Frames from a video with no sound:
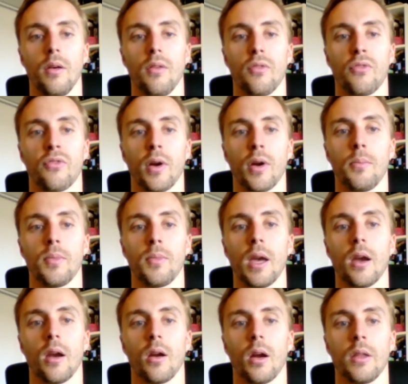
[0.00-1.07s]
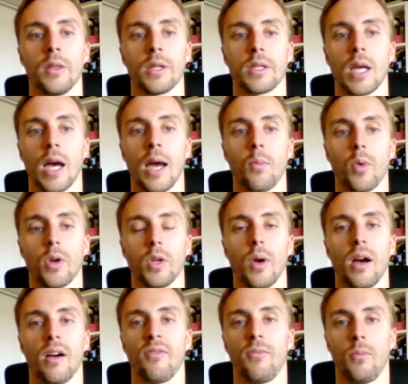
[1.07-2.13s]
From there, and the time where you
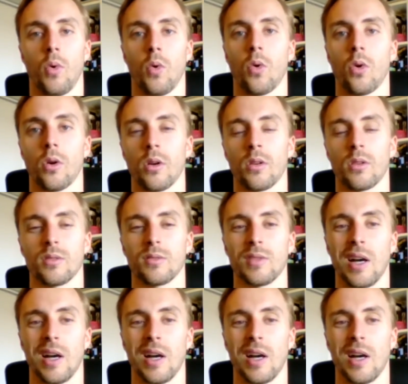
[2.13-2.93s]
have more